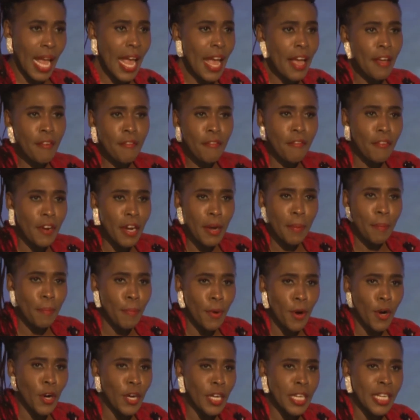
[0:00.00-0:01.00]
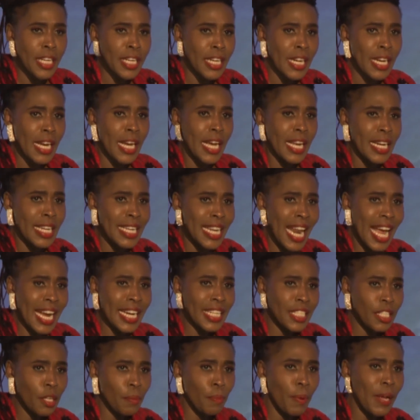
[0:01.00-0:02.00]
everybody
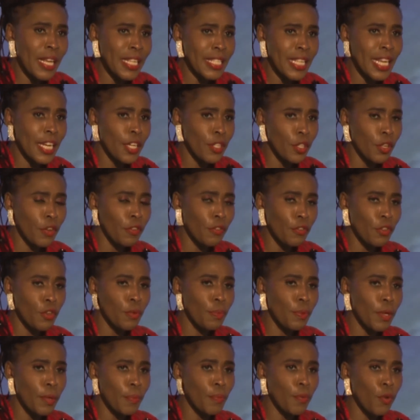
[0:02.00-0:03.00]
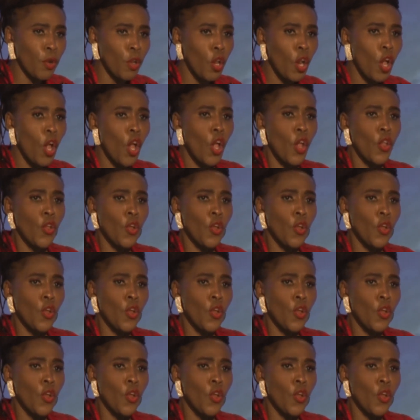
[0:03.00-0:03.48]
90% of you people,